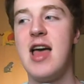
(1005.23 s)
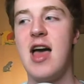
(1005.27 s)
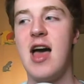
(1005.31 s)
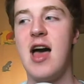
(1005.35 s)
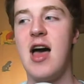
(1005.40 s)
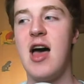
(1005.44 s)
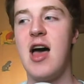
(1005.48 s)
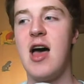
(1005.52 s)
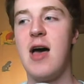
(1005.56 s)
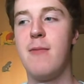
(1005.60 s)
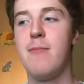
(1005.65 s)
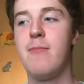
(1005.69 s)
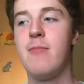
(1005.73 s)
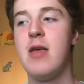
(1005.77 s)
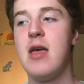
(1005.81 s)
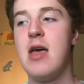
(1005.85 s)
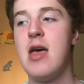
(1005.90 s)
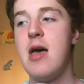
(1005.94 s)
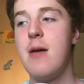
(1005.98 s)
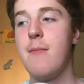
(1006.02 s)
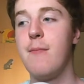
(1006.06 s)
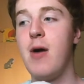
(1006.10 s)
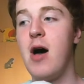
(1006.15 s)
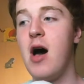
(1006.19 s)

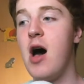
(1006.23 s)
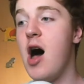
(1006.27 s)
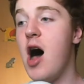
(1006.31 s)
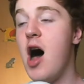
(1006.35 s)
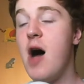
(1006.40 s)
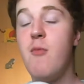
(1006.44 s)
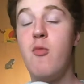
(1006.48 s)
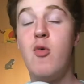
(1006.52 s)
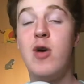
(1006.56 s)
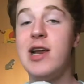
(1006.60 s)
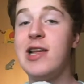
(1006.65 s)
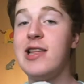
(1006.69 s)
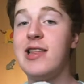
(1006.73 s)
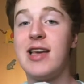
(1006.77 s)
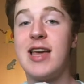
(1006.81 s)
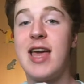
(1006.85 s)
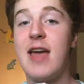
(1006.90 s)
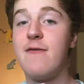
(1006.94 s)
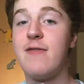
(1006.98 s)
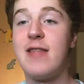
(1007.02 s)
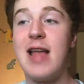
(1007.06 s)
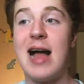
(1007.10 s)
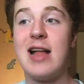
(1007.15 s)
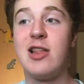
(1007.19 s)
But I'm willing to
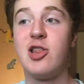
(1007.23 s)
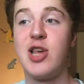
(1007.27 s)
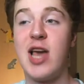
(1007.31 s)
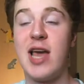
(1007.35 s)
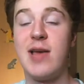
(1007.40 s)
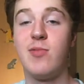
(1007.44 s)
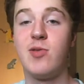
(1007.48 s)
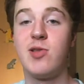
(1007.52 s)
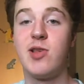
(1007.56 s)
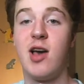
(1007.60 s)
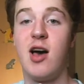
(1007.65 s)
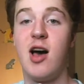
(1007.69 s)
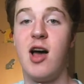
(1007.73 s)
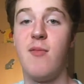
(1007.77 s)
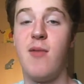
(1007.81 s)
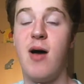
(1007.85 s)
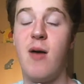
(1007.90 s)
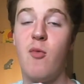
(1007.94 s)
give Dan James time.